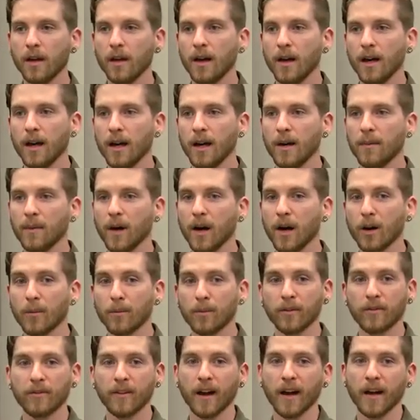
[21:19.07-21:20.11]
Um, our
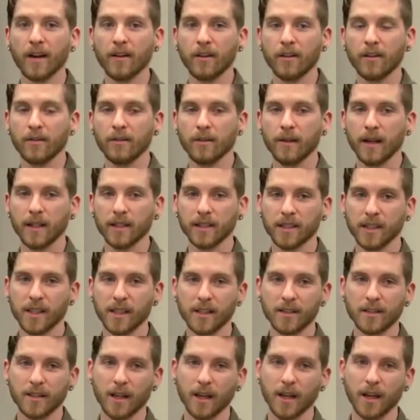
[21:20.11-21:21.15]
provider at
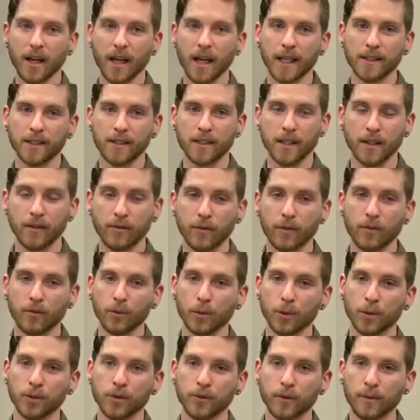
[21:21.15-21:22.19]
CSI has different
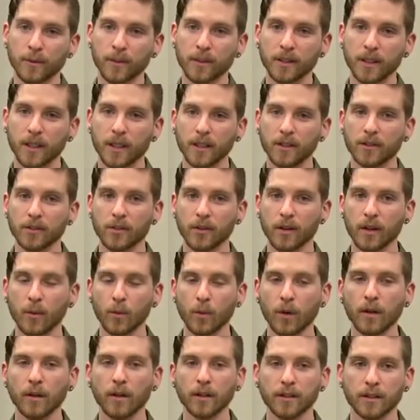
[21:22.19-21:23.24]
rules from the city, so they
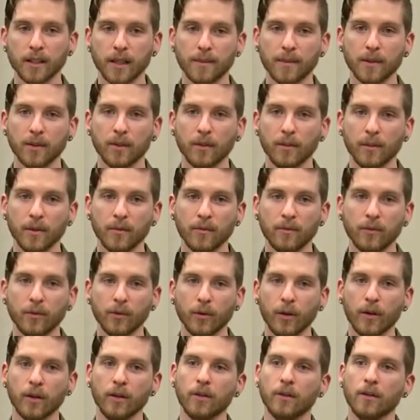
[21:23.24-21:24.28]
will accept aluminum
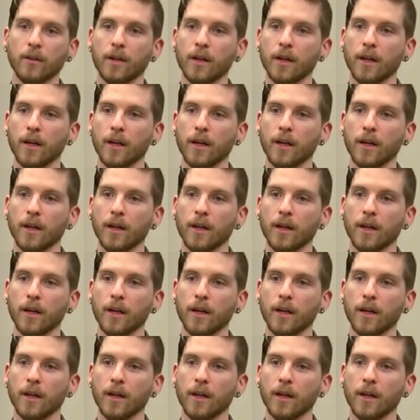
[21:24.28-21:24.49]
foil.